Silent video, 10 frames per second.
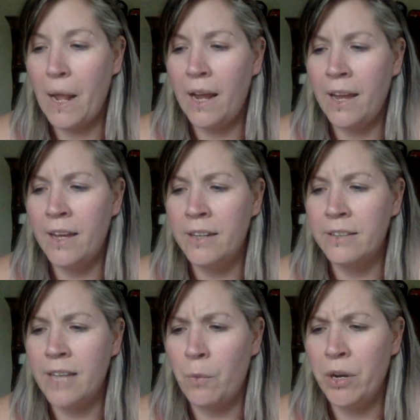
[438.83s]
And
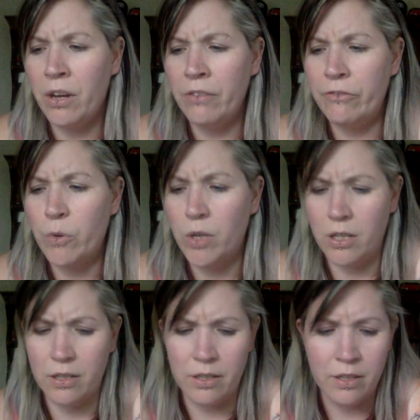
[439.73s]
that went on
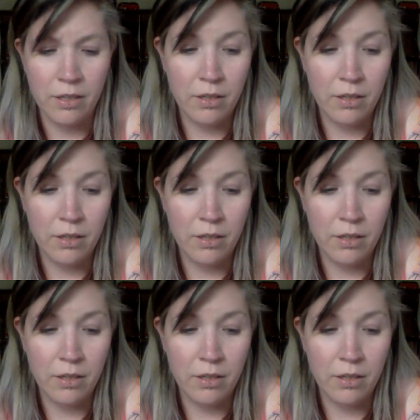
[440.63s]
for